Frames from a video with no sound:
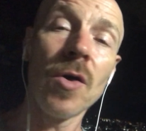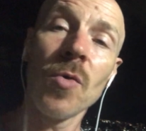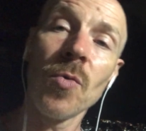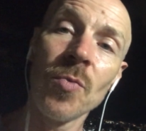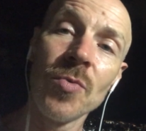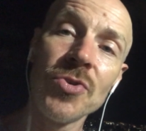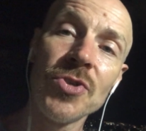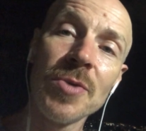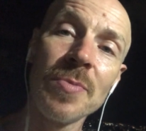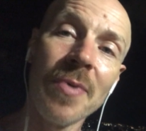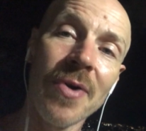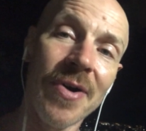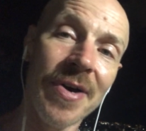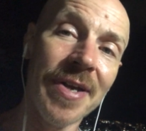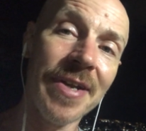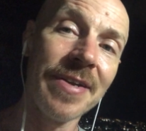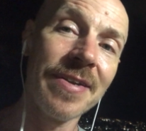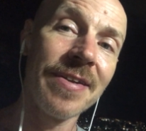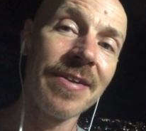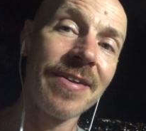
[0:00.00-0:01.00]
Would you
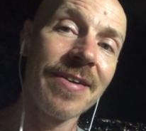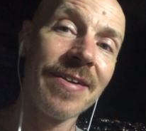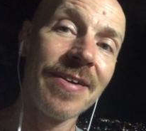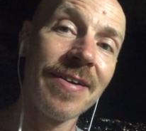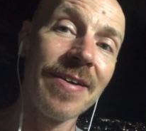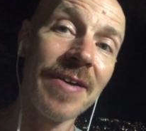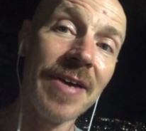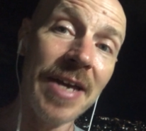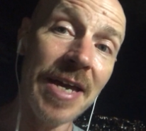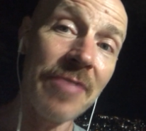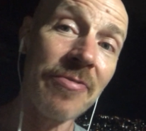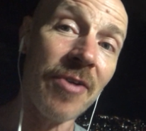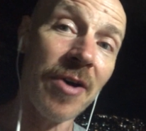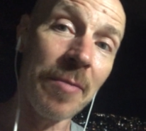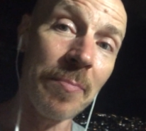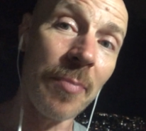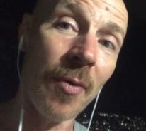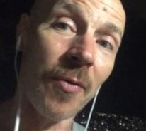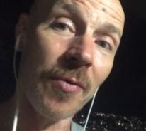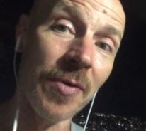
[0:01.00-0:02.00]
mind if I
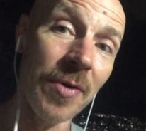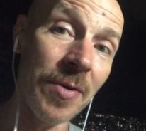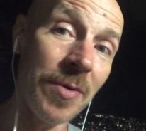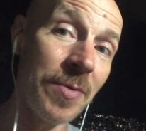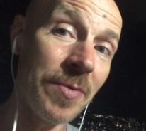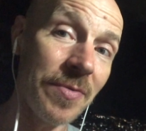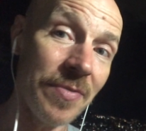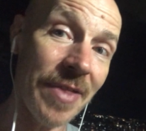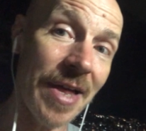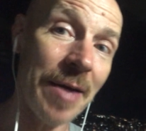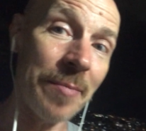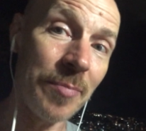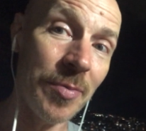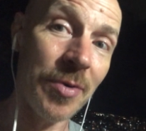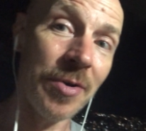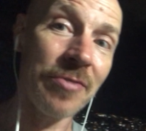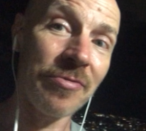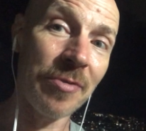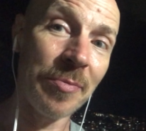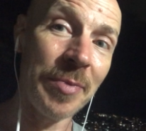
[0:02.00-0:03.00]
borrow that
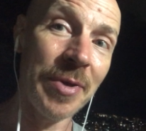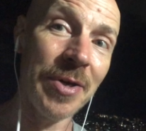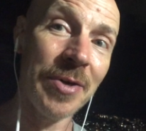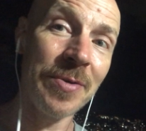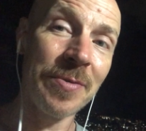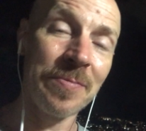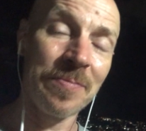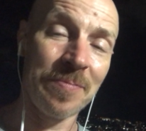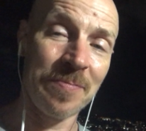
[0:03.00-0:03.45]
book from you?